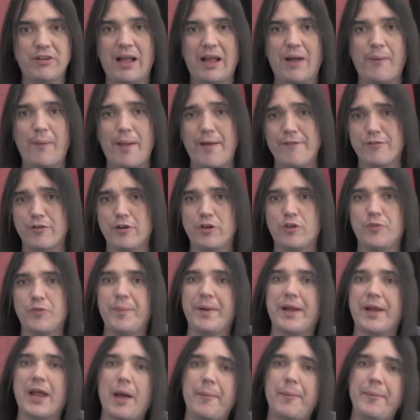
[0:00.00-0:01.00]
However, it's
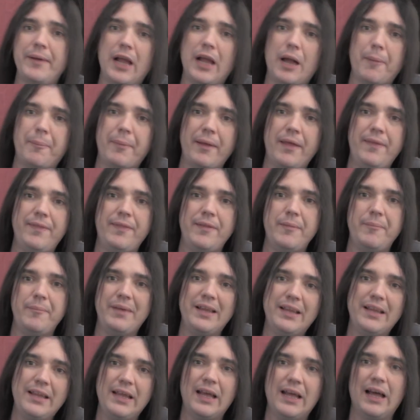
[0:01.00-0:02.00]
been coming up in the
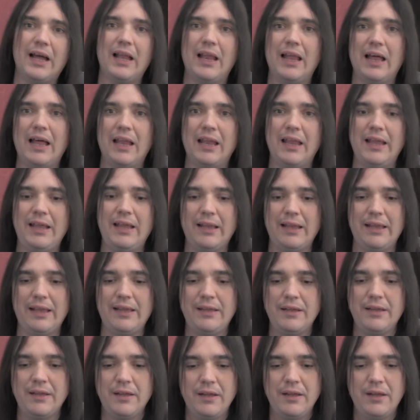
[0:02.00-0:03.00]
media a lot
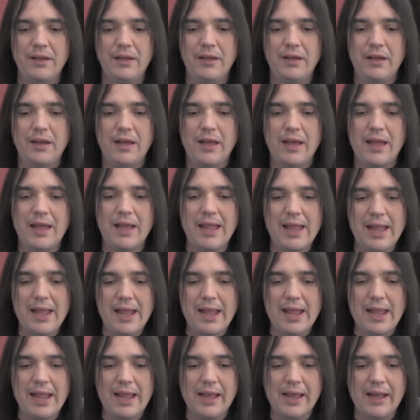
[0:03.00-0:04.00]
lately,
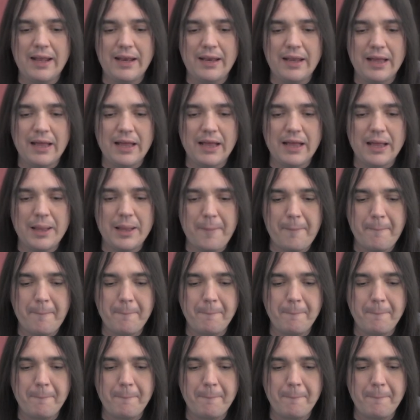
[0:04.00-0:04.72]
and we're